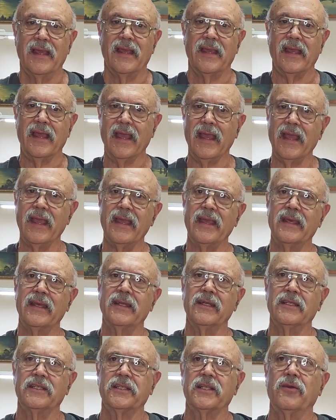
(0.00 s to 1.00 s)

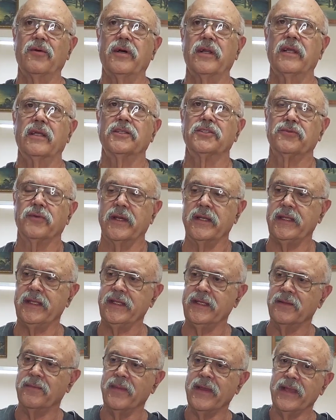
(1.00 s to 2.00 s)
And see, what else do I
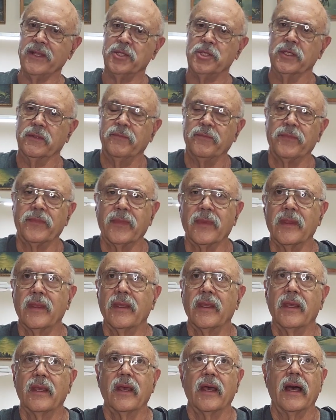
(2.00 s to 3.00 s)
need to mention?
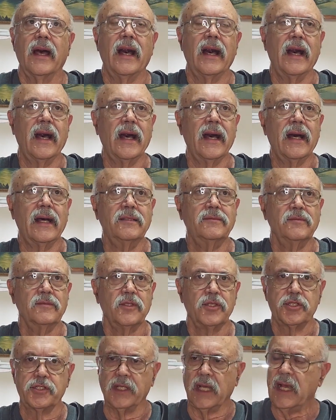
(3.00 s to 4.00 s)

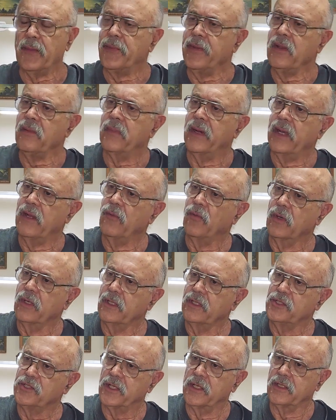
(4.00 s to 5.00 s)
Stopping by
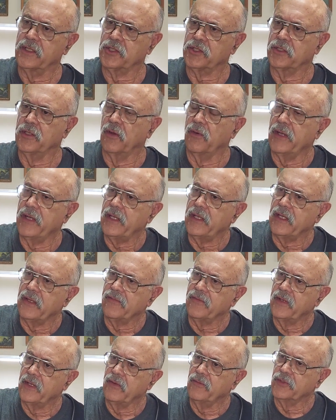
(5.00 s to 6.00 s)
Woods on a Snowy
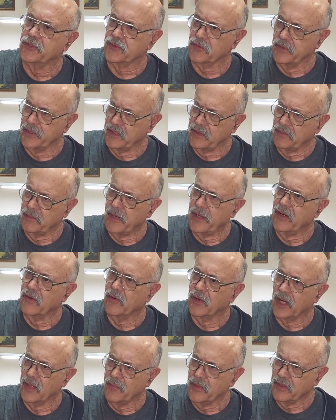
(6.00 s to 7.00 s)
Evening was written by
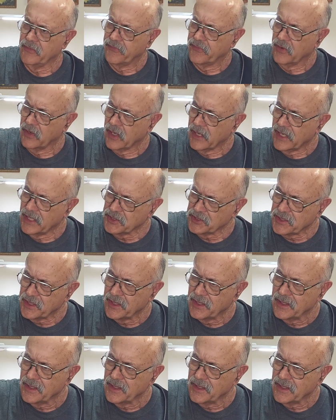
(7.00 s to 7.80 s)
Robert Frost.